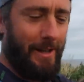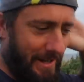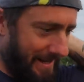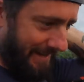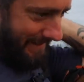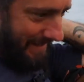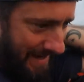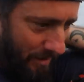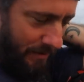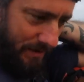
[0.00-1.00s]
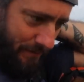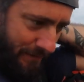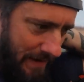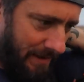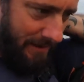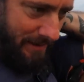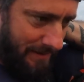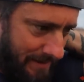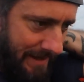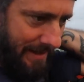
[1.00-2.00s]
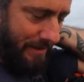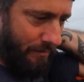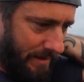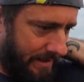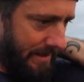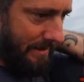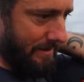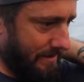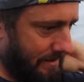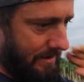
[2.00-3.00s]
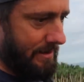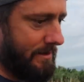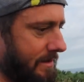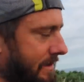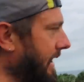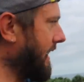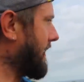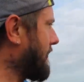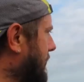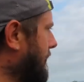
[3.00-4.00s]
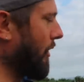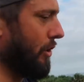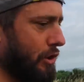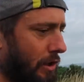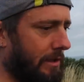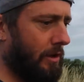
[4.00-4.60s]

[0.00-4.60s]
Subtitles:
I had to get out because it felt like the right thing to say and it was emotional.